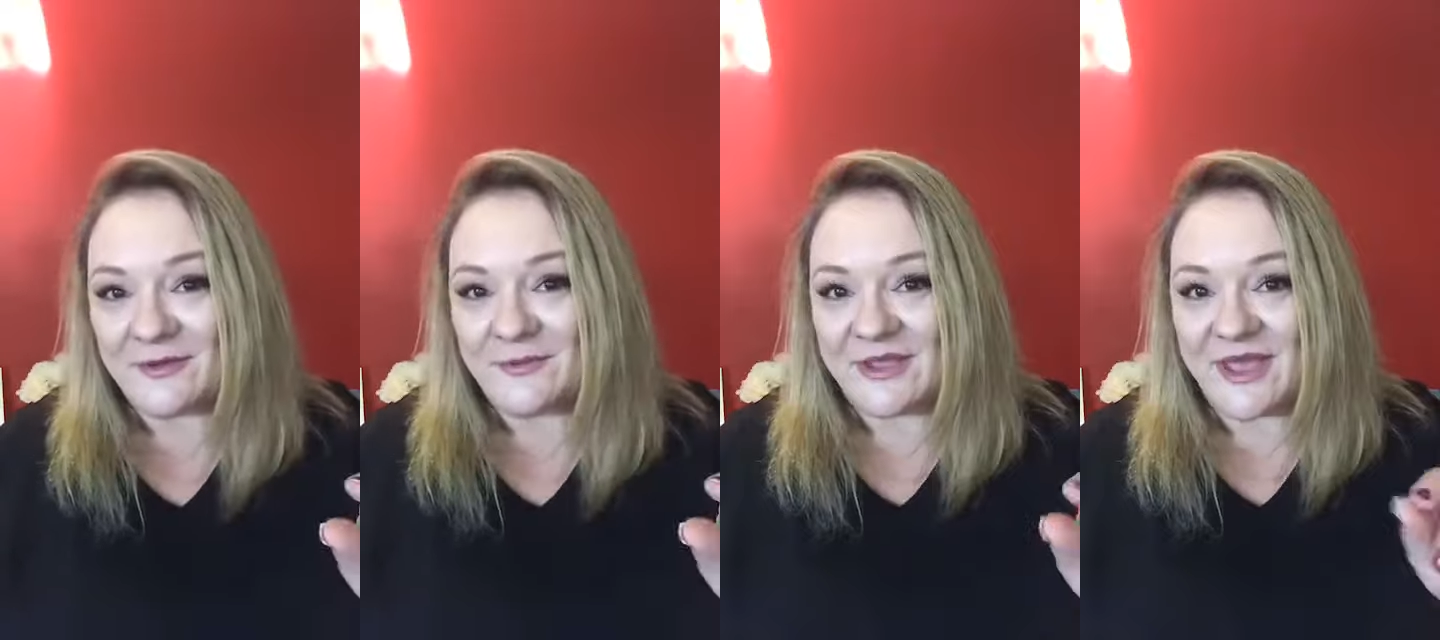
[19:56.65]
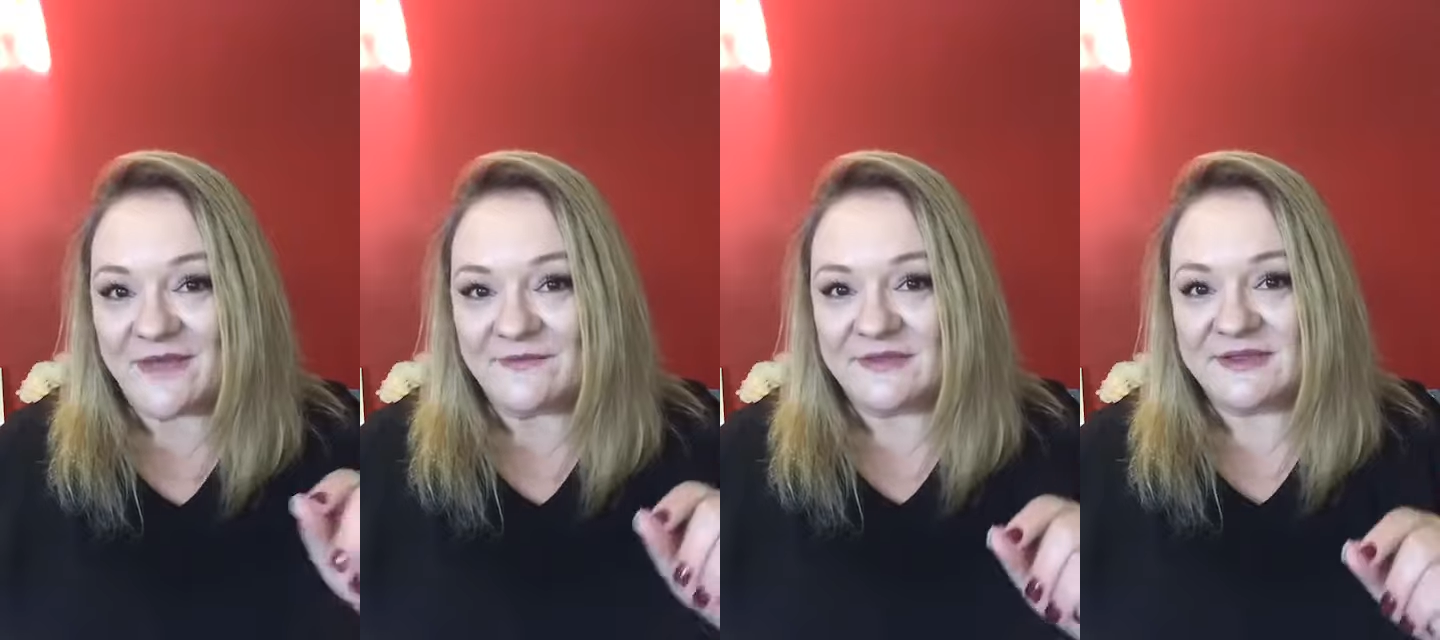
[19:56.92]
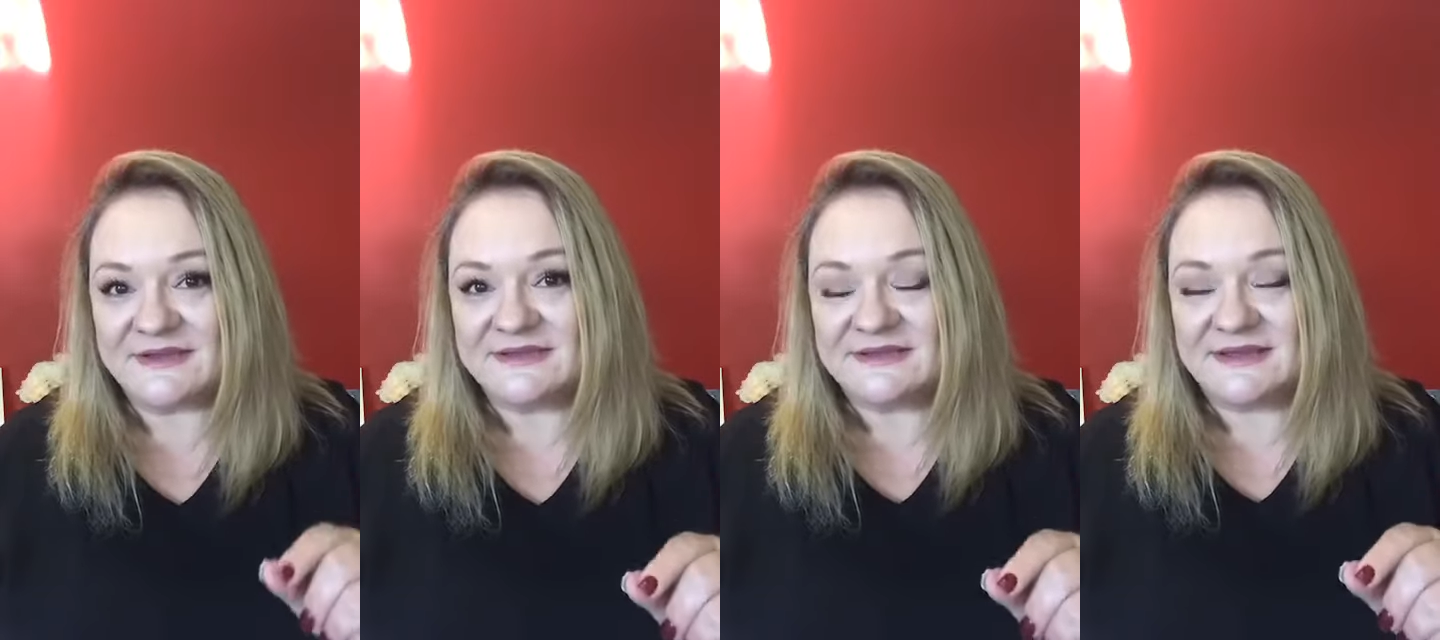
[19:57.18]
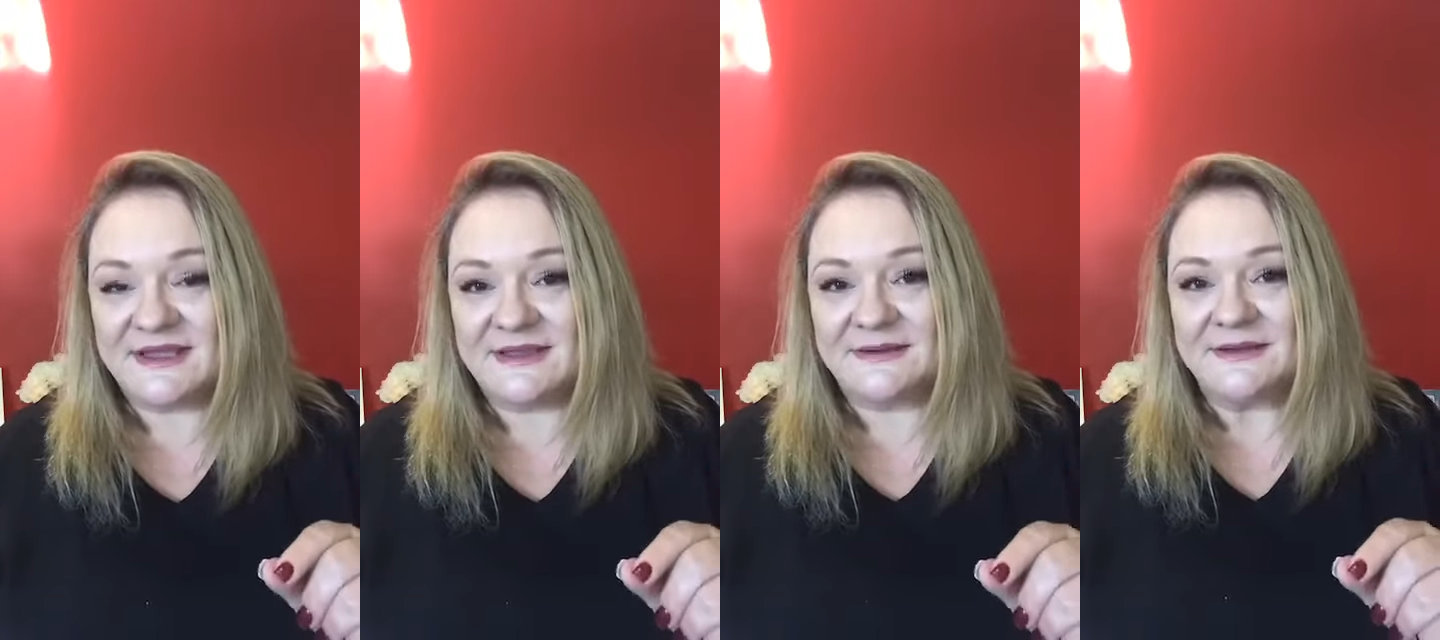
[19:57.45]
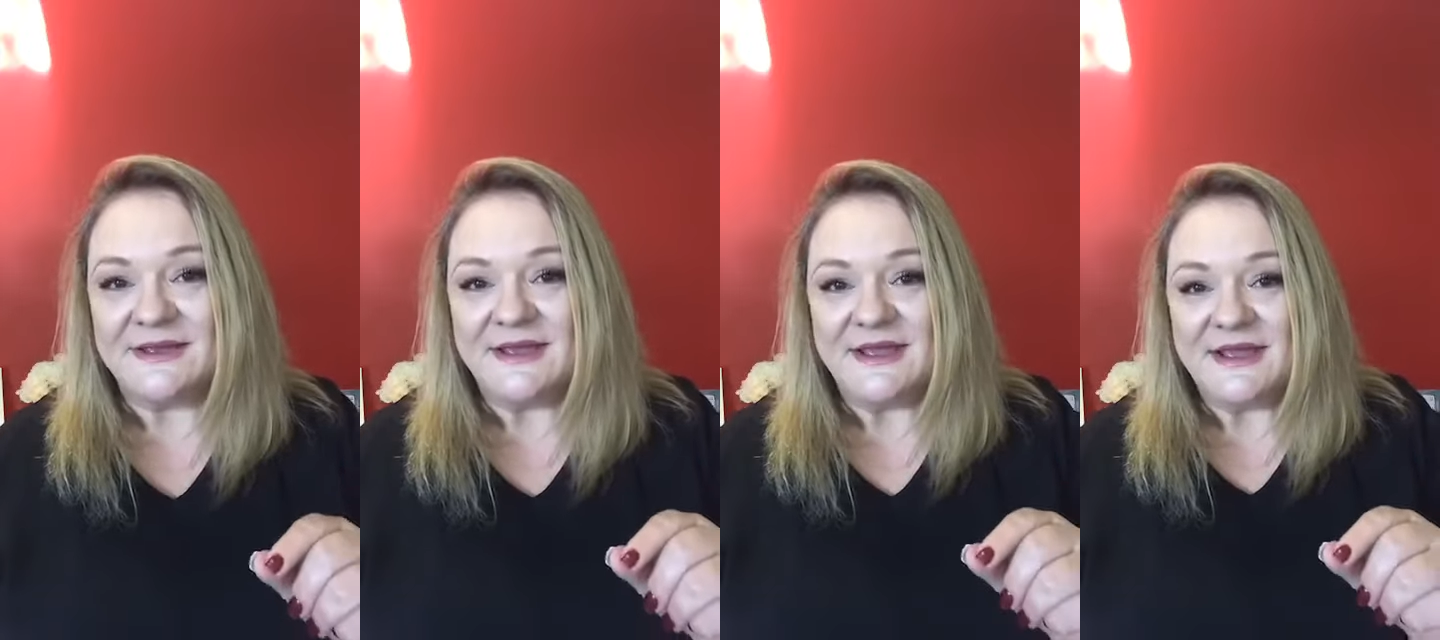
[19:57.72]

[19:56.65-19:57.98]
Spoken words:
that we have in the skin.